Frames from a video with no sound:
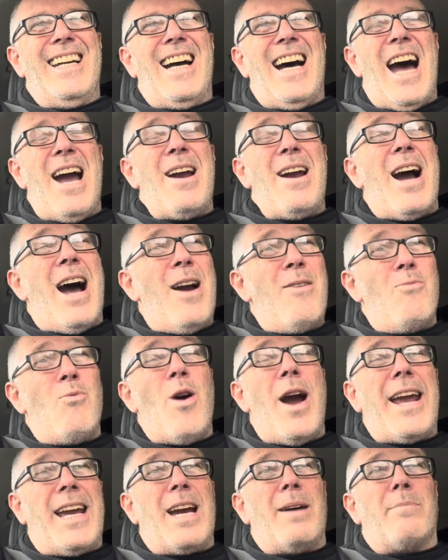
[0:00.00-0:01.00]
I
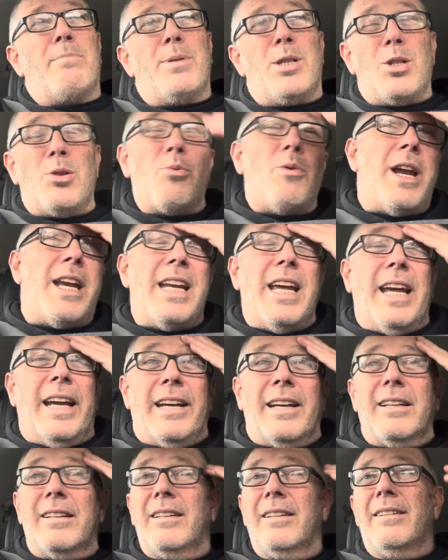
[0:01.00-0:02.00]
wake up sweating,
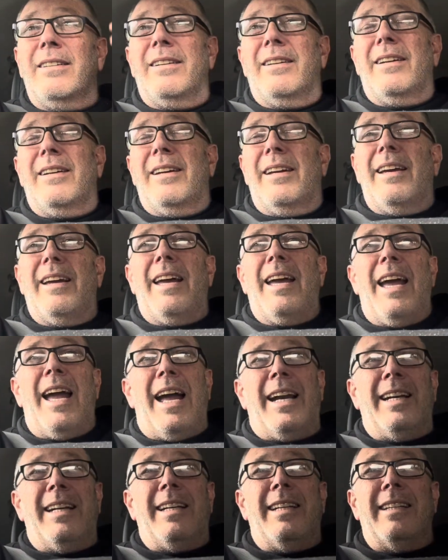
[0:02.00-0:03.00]

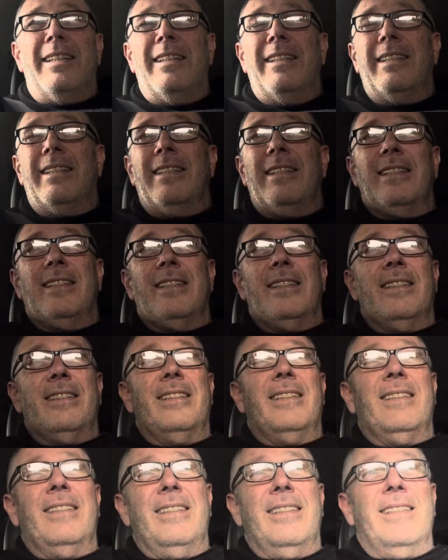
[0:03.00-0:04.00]
and
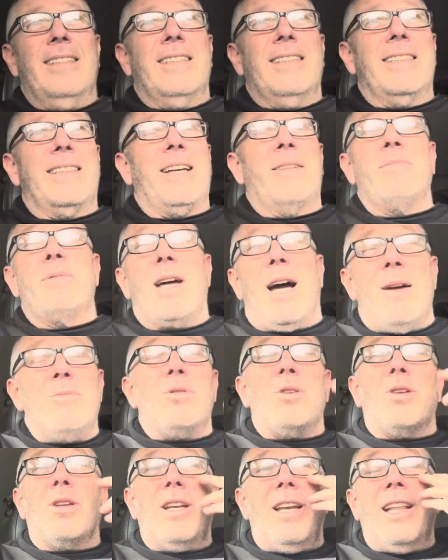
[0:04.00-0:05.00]

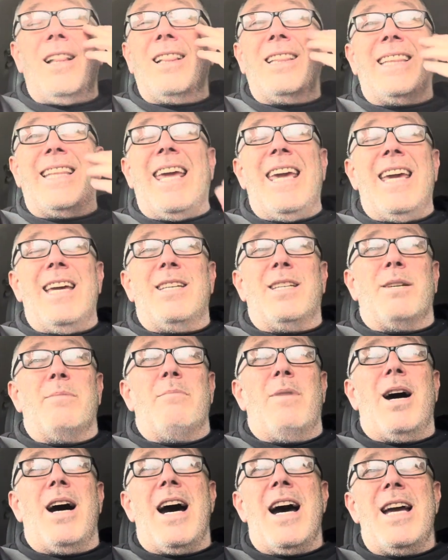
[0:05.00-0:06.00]
sometimes with little tears in
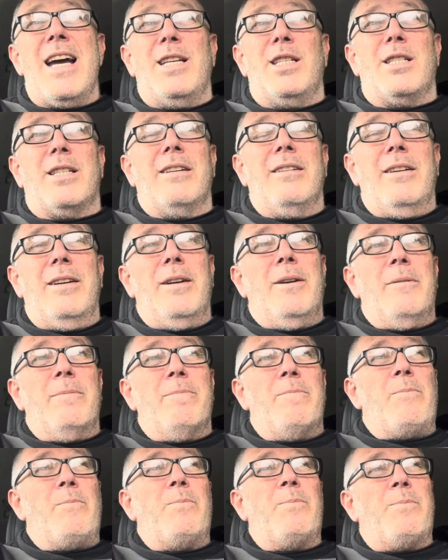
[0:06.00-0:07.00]
my eyes,
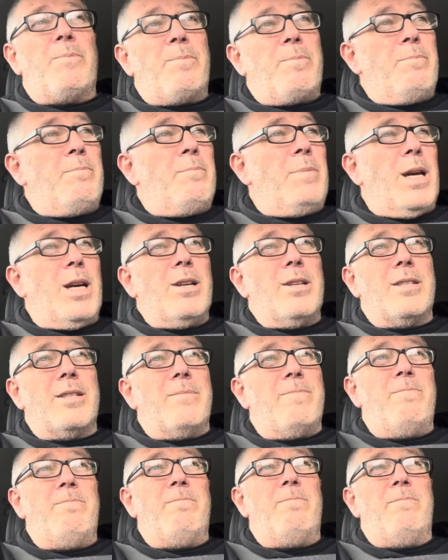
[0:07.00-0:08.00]
because
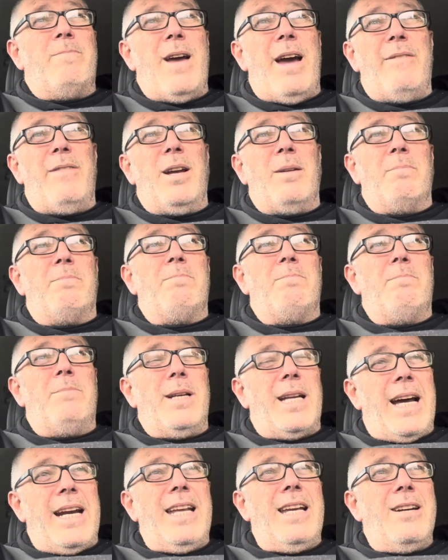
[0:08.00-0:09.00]
having
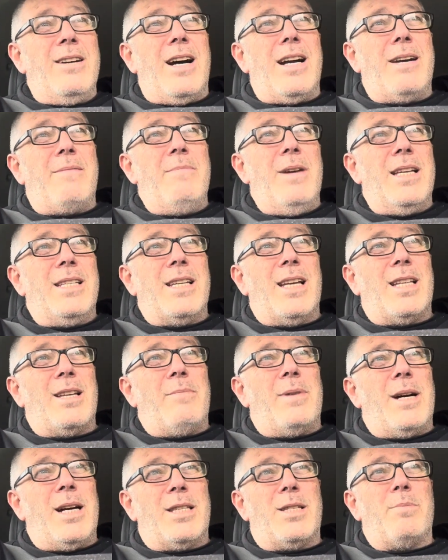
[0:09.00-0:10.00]
bloody nightmares
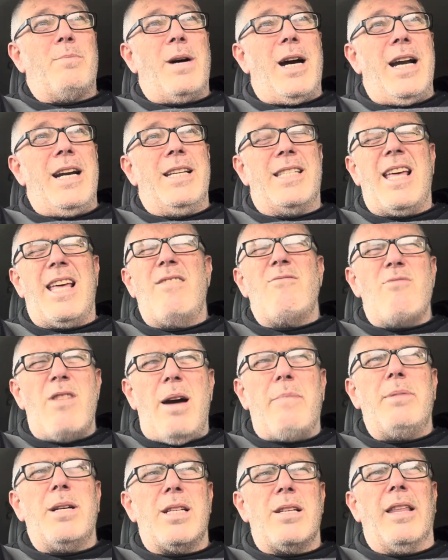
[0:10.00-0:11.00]
about spiders. They're
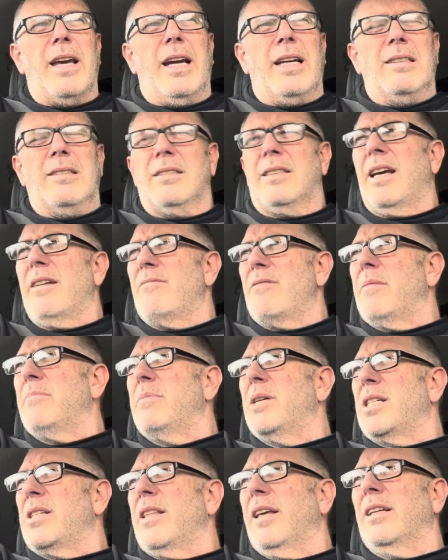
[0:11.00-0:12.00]
rubbish things. They're
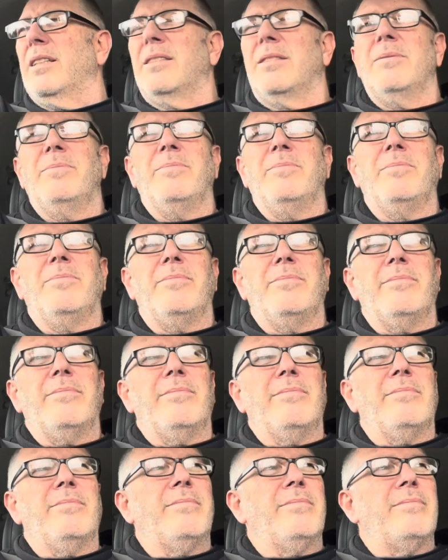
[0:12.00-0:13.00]
rubbish
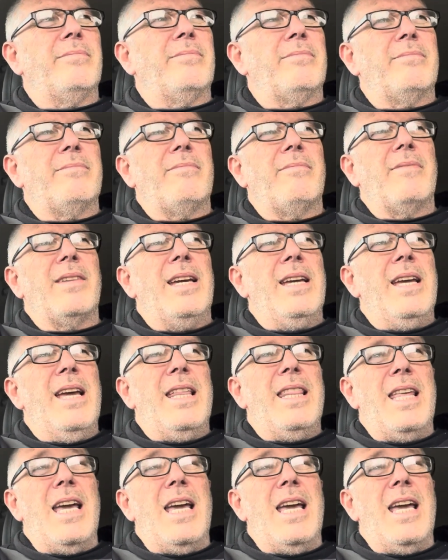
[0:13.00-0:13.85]
things.